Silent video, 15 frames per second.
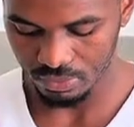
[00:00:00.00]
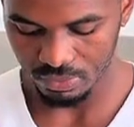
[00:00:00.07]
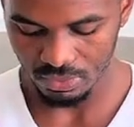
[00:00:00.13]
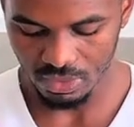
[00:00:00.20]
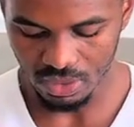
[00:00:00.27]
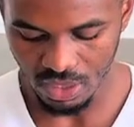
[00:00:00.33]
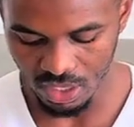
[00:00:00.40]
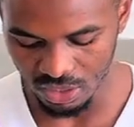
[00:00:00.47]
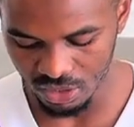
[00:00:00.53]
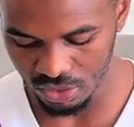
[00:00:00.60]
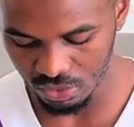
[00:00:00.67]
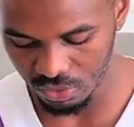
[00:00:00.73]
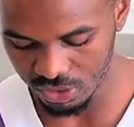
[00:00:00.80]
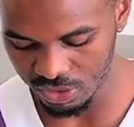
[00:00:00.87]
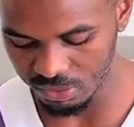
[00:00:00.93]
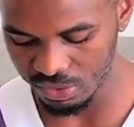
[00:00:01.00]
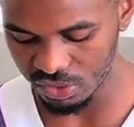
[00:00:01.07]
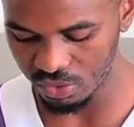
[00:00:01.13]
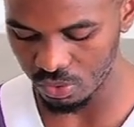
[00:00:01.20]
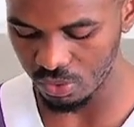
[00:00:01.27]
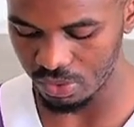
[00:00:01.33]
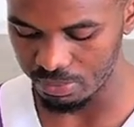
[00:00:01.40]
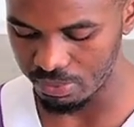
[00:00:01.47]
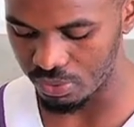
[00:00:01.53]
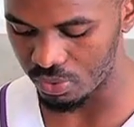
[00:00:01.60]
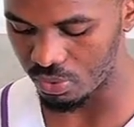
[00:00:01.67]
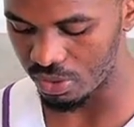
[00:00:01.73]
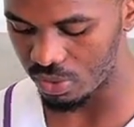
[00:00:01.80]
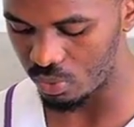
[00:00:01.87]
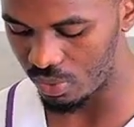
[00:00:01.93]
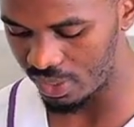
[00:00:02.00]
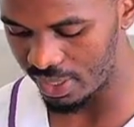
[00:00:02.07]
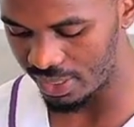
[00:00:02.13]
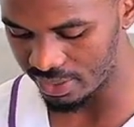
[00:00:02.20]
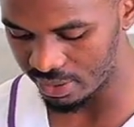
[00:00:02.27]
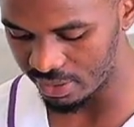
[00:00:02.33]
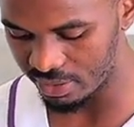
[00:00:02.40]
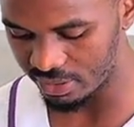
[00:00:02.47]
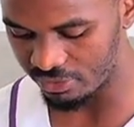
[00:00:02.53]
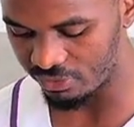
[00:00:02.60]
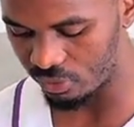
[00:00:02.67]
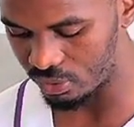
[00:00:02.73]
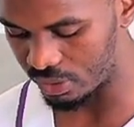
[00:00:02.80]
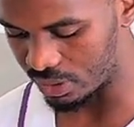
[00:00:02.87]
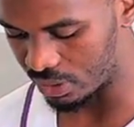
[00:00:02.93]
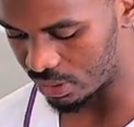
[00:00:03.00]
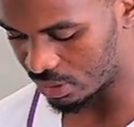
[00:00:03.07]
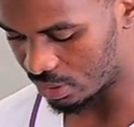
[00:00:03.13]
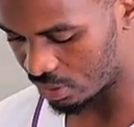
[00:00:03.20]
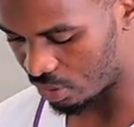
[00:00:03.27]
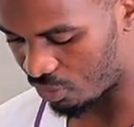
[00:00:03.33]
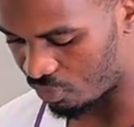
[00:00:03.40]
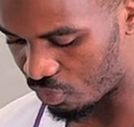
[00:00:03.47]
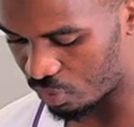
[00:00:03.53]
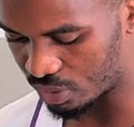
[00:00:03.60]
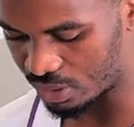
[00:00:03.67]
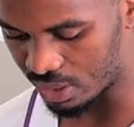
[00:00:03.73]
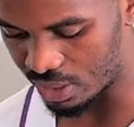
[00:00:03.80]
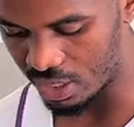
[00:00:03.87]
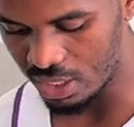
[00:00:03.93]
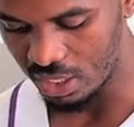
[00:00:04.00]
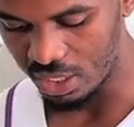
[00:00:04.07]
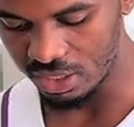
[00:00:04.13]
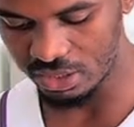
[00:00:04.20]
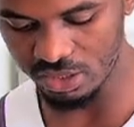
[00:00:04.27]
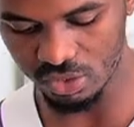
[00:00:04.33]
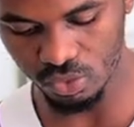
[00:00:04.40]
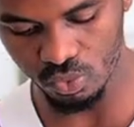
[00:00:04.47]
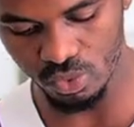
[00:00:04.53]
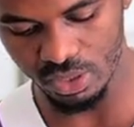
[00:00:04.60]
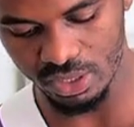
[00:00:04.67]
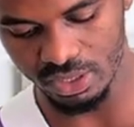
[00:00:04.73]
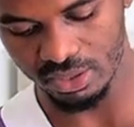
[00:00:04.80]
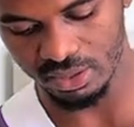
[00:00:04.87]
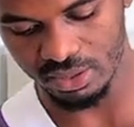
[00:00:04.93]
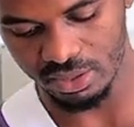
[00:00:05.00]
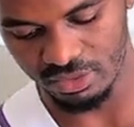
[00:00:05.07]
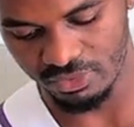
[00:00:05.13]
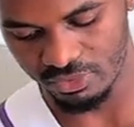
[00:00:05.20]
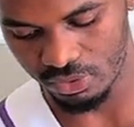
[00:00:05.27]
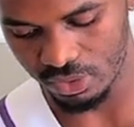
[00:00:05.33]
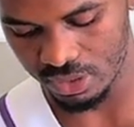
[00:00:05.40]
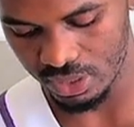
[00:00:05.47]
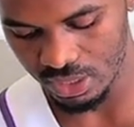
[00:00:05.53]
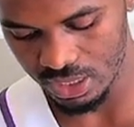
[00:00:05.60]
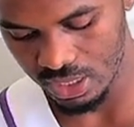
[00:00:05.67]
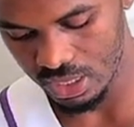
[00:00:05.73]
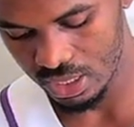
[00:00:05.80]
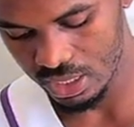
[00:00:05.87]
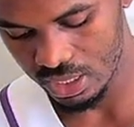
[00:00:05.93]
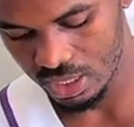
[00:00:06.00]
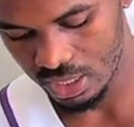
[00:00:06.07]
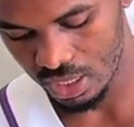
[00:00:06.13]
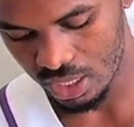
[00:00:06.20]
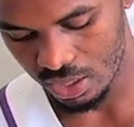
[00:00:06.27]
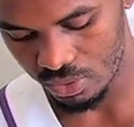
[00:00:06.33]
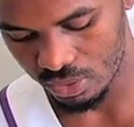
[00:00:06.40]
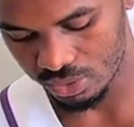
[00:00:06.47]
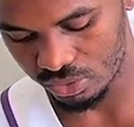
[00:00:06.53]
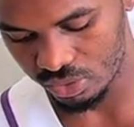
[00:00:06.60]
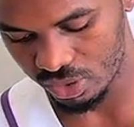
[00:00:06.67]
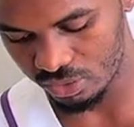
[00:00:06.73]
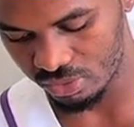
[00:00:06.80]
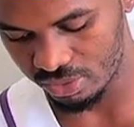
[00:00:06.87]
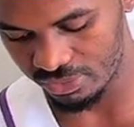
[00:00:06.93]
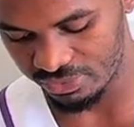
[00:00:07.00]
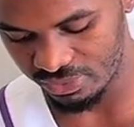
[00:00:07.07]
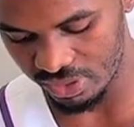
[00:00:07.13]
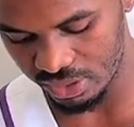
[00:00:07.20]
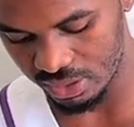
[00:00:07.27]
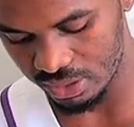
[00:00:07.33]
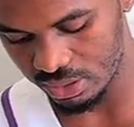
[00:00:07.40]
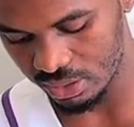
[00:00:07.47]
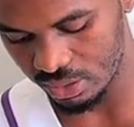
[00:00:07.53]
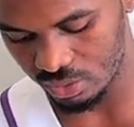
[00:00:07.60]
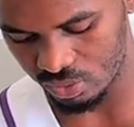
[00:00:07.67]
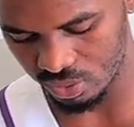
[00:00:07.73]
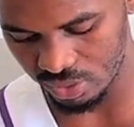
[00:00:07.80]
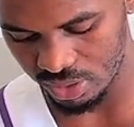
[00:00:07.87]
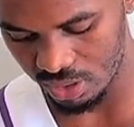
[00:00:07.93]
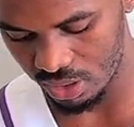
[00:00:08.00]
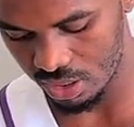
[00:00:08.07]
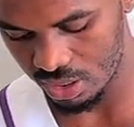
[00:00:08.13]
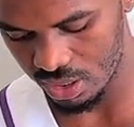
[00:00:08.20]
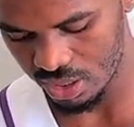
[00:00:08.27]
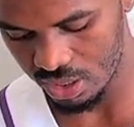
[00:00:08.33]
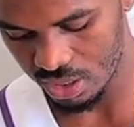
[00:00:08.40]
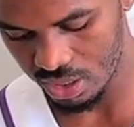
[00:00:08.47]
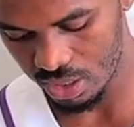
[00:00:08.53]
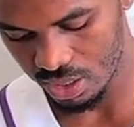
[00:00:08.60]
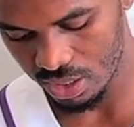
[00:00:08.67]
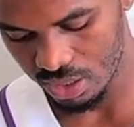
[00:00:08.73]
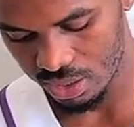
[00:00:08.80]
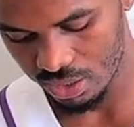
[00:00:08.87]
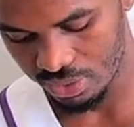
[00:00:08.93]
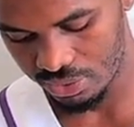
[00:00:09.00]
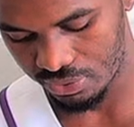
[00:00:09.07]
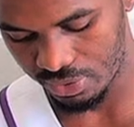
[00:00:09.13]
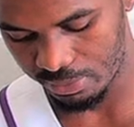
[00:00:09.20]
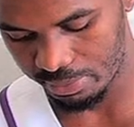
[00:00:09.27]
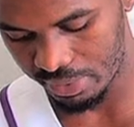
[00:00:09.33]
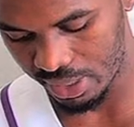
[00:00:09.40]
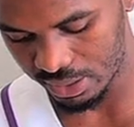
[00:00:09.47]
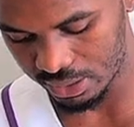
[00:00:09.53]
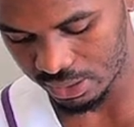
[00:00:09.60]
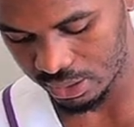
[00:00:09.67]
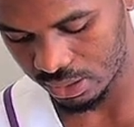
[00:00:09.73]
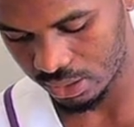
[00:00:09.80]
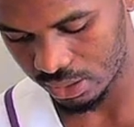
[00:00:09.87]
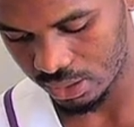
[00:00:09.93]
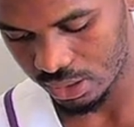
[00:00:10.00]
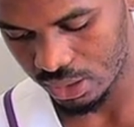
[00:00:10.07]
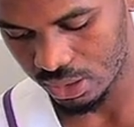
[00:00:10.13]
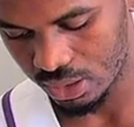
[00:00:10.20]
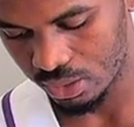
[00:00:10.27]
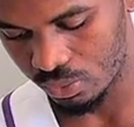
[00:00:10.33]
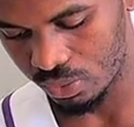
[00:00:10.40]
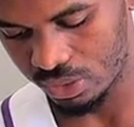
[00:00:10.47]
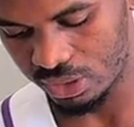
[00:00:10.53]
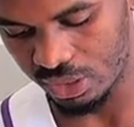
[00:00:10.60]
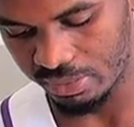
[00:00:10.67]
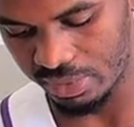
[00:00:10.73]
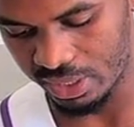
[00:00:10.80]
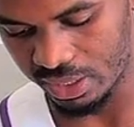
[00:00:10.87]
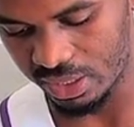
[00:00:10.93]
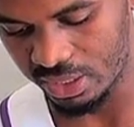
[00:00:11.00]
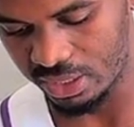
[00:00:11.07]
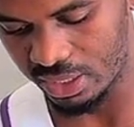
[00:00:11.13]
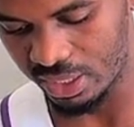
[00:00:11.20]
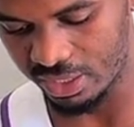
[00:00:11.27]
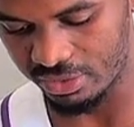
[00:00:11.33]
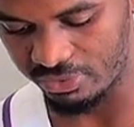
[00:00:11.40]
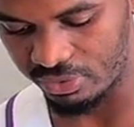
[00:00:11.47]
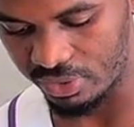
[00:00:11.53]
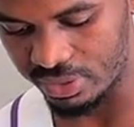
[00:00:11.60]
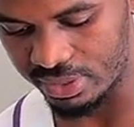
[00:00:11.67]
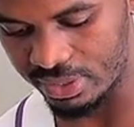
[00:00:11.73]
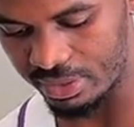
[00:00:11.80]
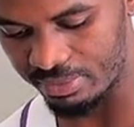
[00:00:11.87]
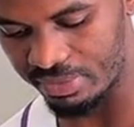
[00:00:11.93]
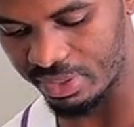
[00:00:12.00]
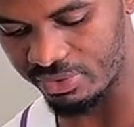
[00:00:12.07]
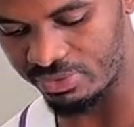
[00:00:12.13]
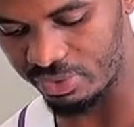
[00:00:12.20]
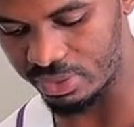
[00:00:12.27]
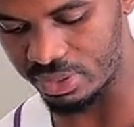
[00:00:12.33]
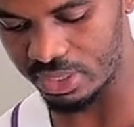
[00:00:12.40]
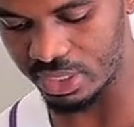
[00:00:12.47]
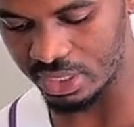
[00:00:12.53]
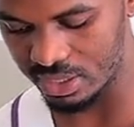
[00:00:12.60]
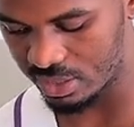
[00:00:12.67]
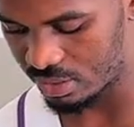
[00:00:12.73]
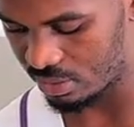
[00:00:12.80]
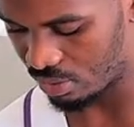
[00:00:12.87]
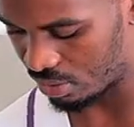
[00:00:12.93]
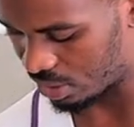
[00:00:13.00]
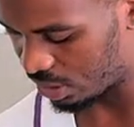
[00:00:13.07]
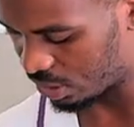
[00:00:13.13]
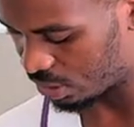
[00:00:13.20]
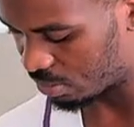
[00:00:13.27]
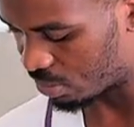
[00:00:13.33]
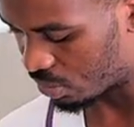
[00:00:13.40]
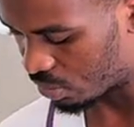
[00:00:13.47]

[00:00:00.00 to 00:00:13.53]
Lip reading: and which means we will brew with 140 of water. And this 140, I will try to divide it into the 3 parts, which I may get like 40 something, 46 on each brew.